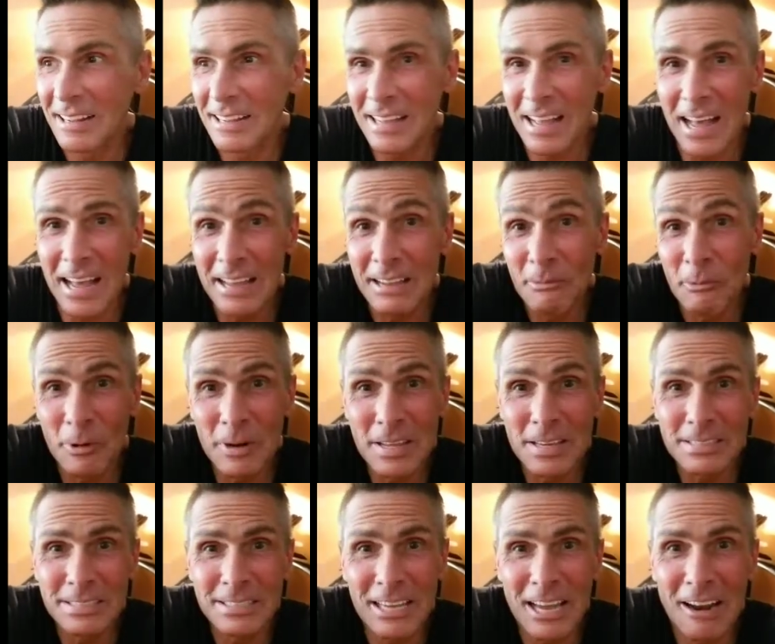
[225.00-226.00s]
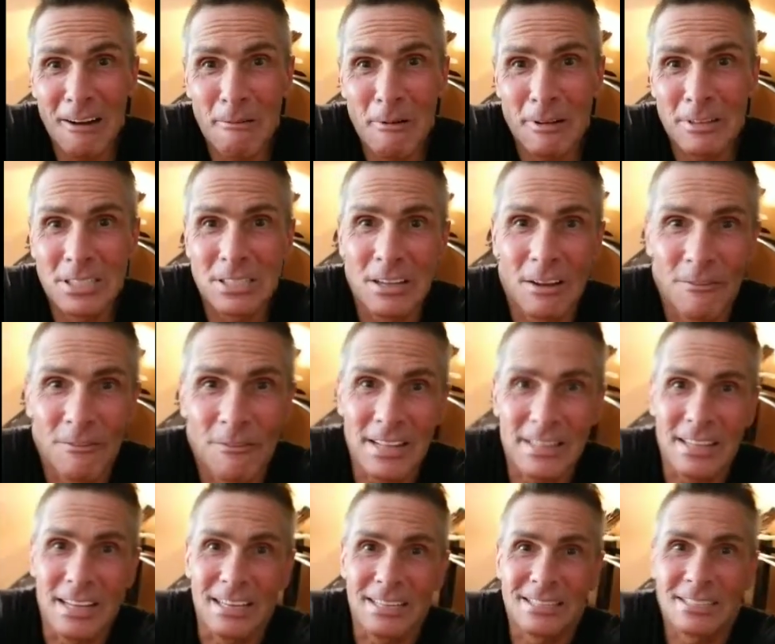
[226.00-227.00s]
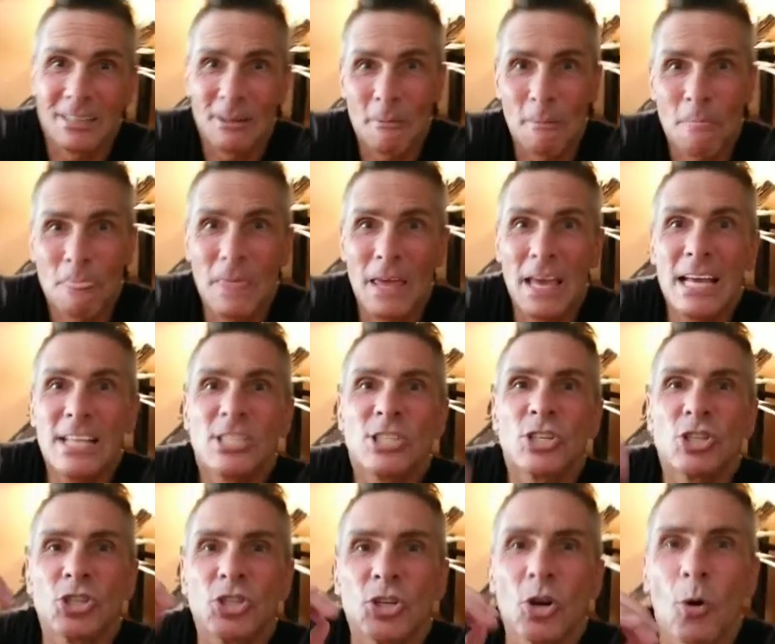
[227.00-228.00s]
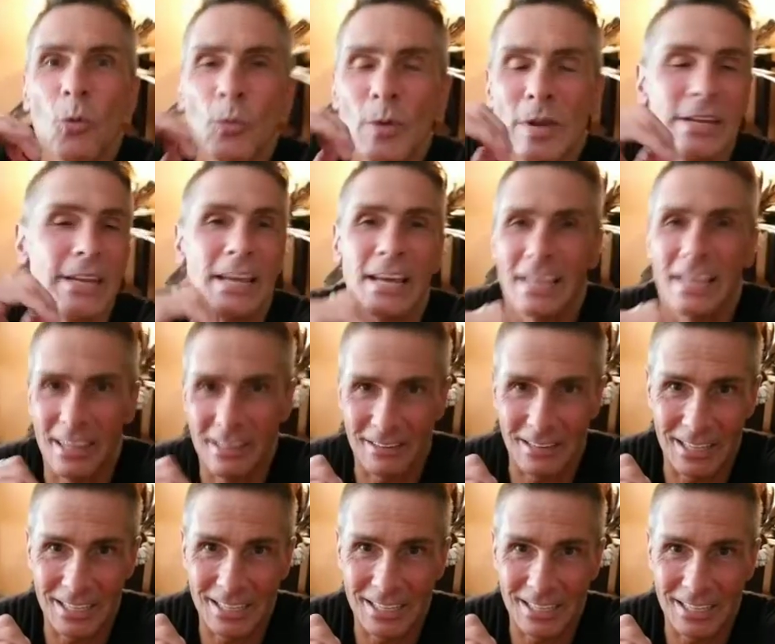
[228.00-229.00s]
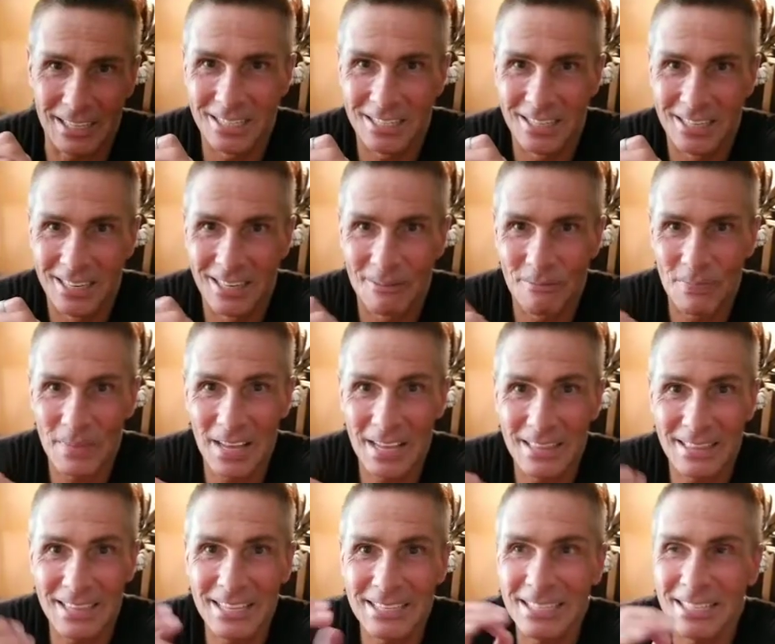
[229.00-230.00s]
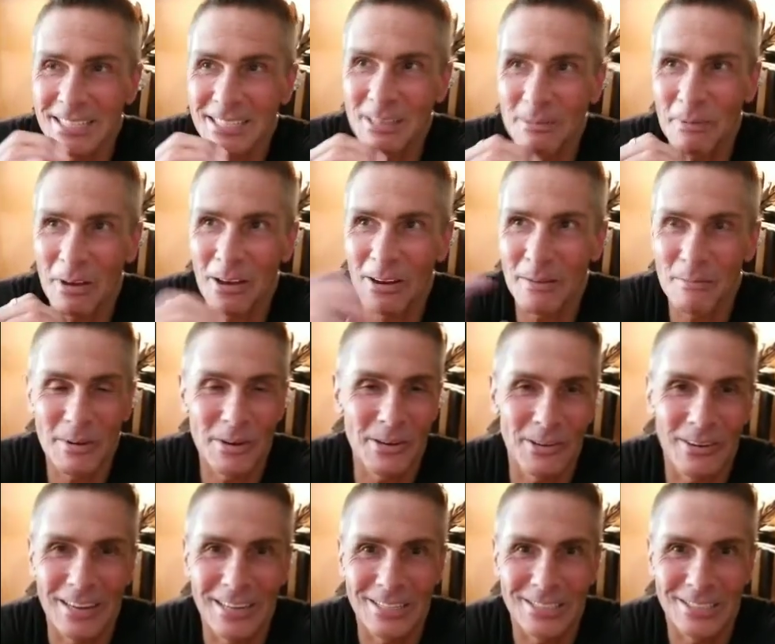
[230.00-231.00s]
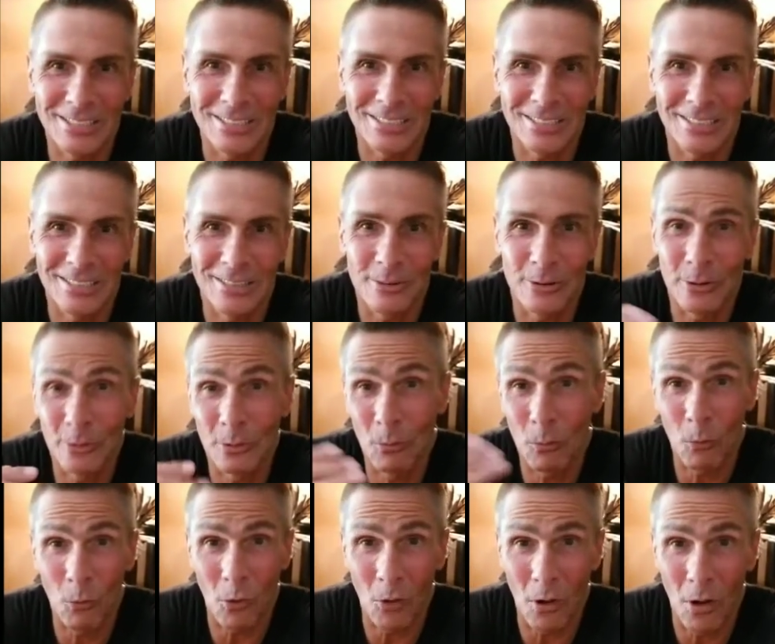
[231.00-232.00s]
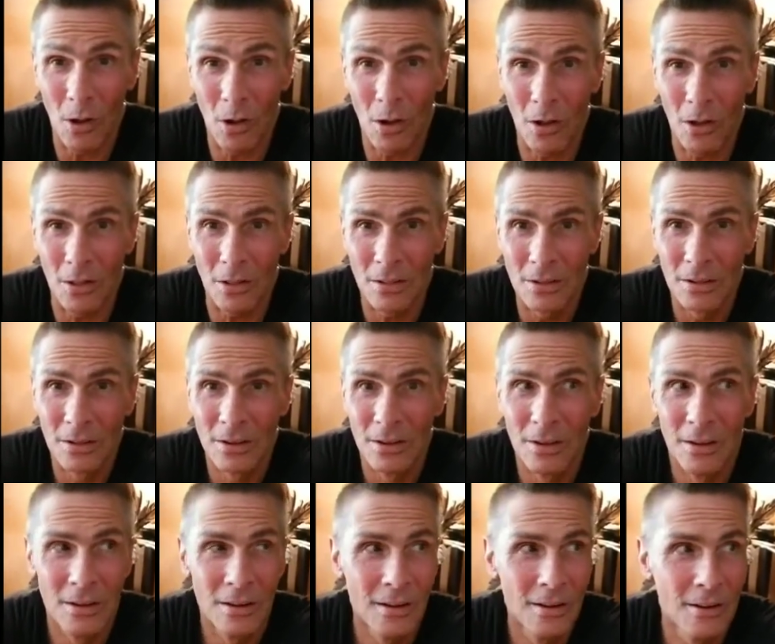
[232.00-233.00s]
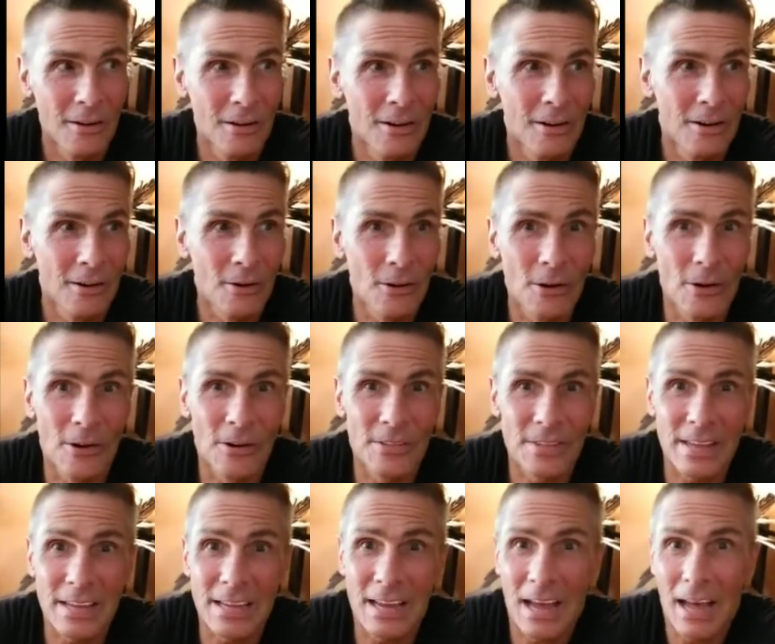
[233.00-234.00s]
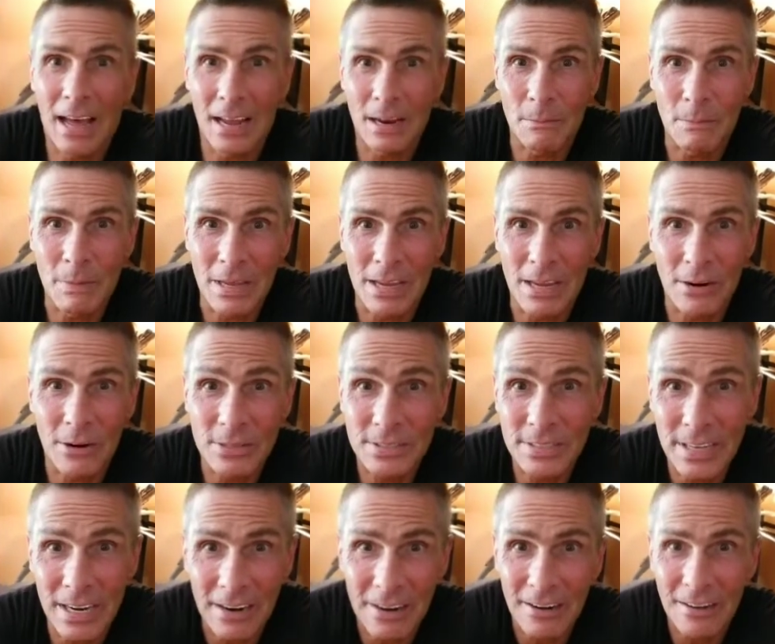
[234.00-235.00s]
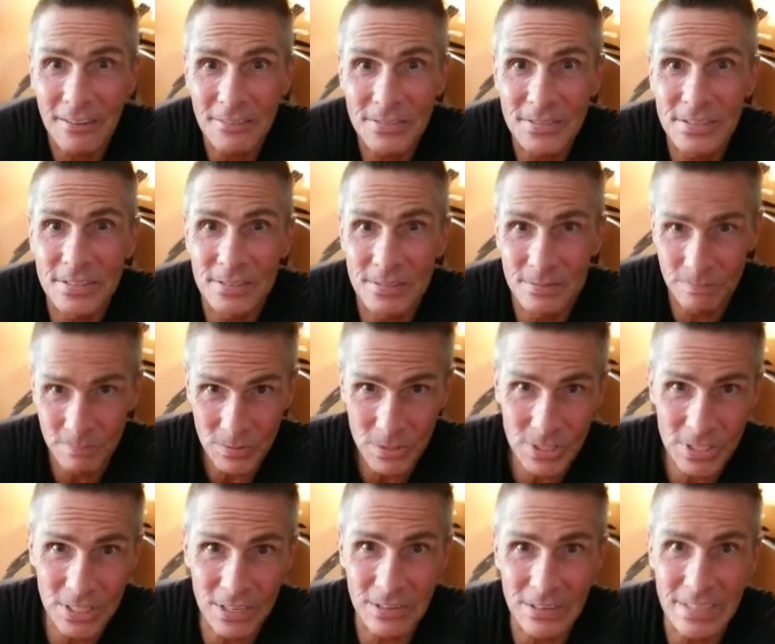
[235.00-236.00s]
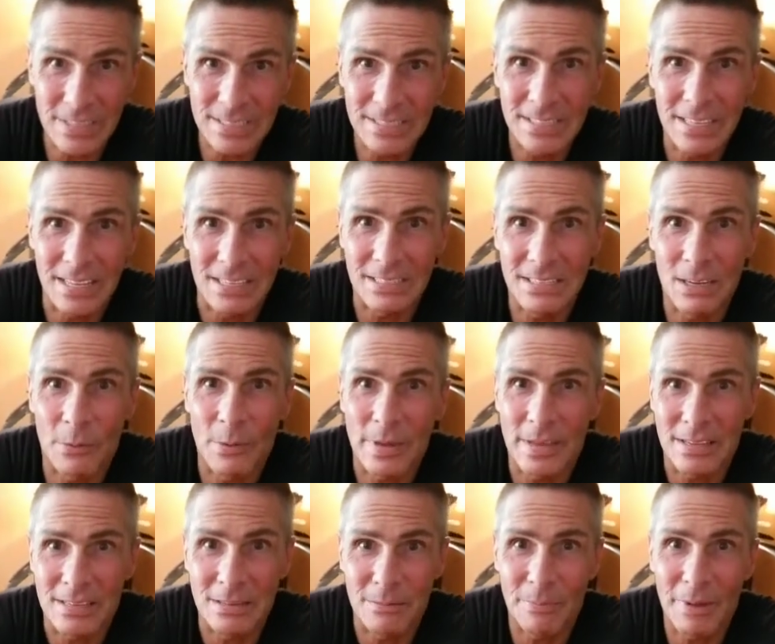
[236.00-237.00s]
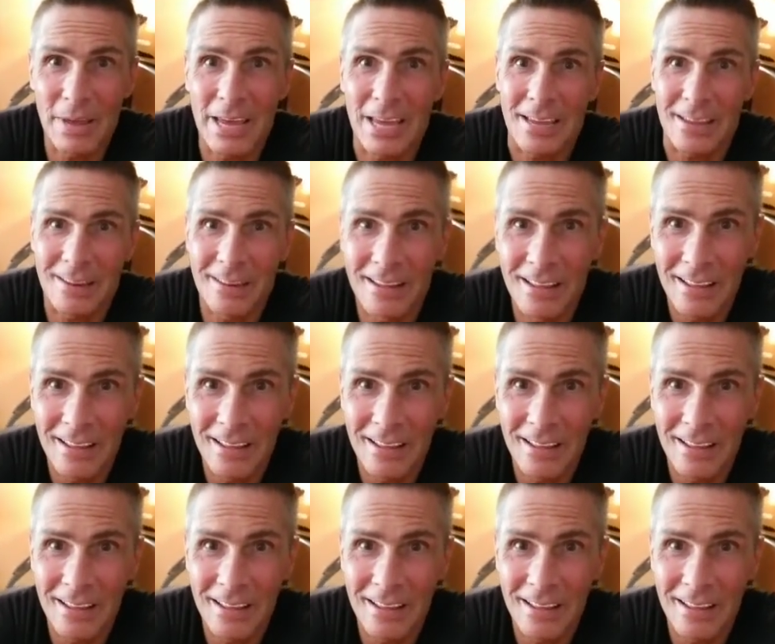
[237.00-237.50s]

I, what do you say about stuff like this? It's so ridiculous. It, this isn't about immigration or the wall or the economy or tariffs, serious things that we can debate.